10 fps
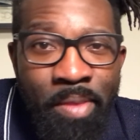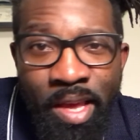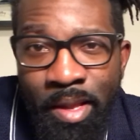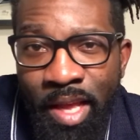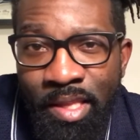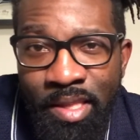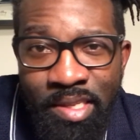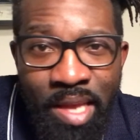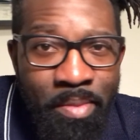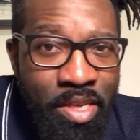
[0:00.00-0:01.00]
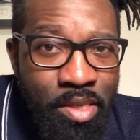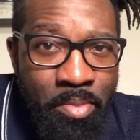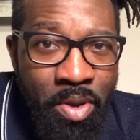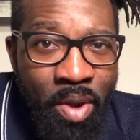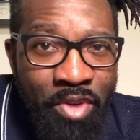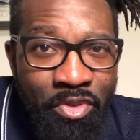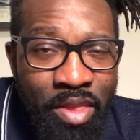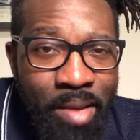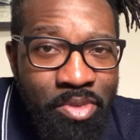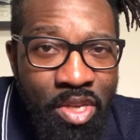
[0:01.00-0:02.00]
They can get to the semis. It'd be great for
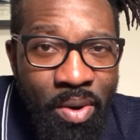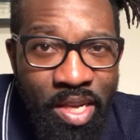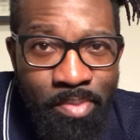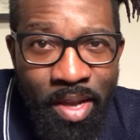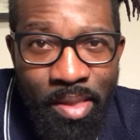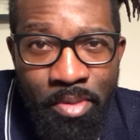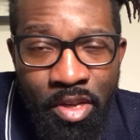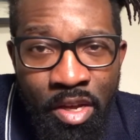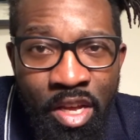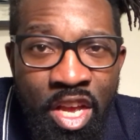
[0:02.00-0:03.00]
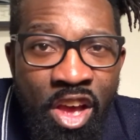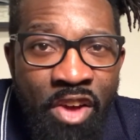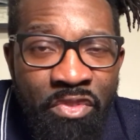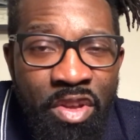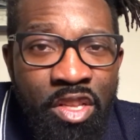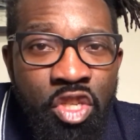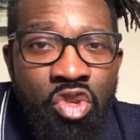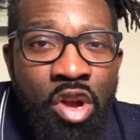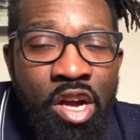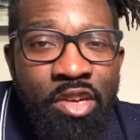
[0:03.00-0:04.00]
them. So I expect them to field a
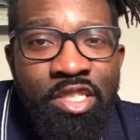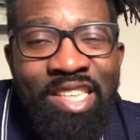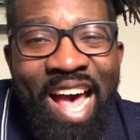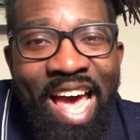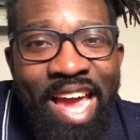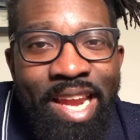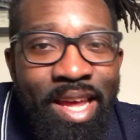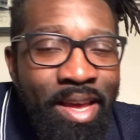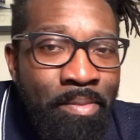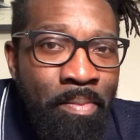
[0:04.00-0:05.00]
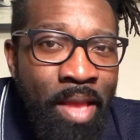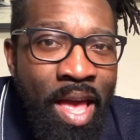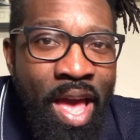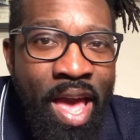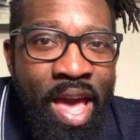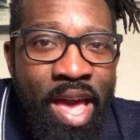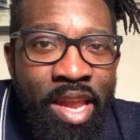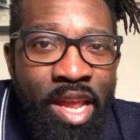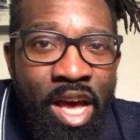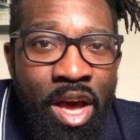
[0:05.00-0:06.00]
strong side.
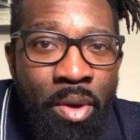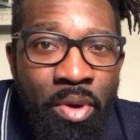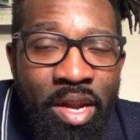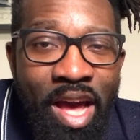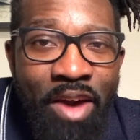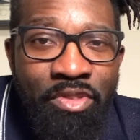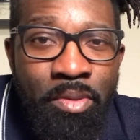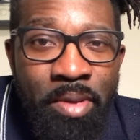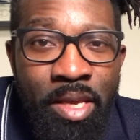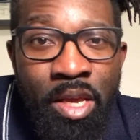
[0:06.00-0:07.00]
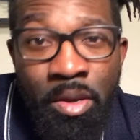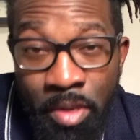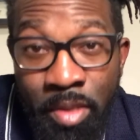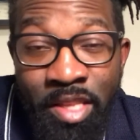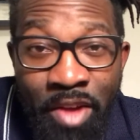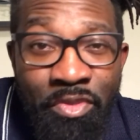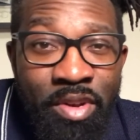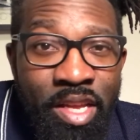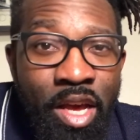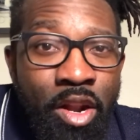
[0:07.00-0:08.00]
And we're going to have to be
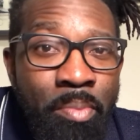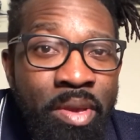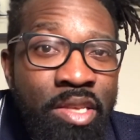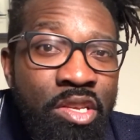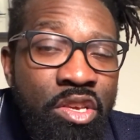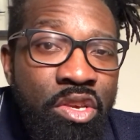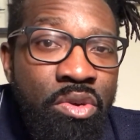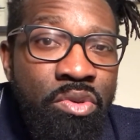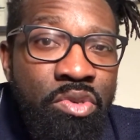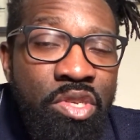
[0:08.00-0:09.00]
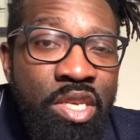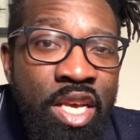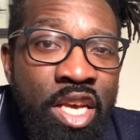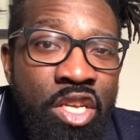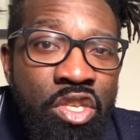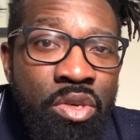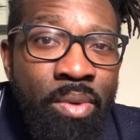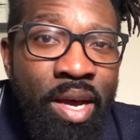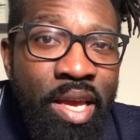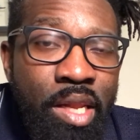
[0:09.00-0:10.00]
definitely on our P's and Q's
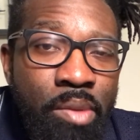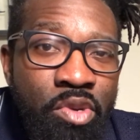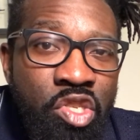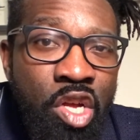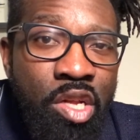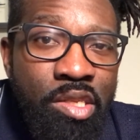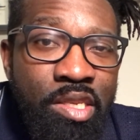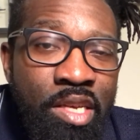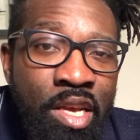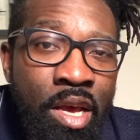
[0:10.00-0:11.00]
to get the results.